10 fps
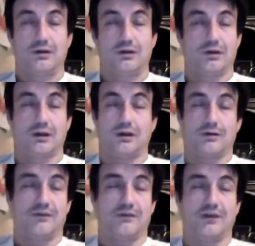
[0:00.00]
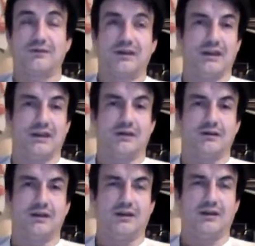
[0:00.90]
I don't know, 17 or
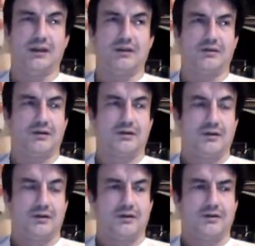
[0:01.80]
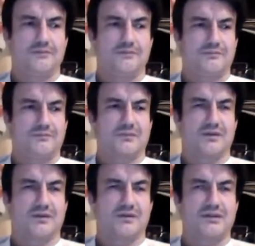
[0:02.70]
18.
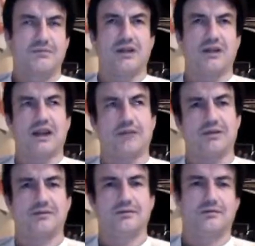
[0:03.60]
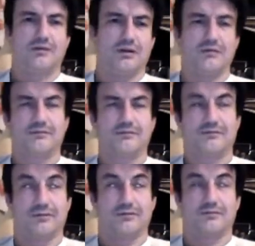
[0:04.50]
Seemed pretty happy,
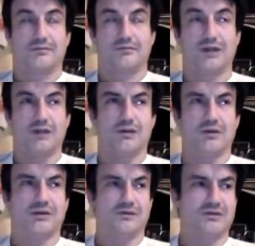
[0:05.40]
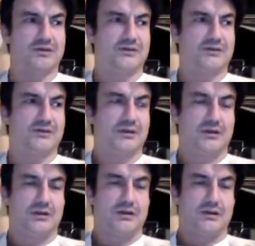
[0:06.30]
for where he was, which was
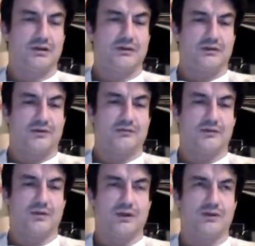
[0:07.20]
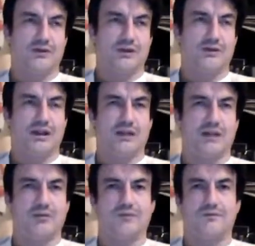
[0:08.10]
a wheelchair where he could move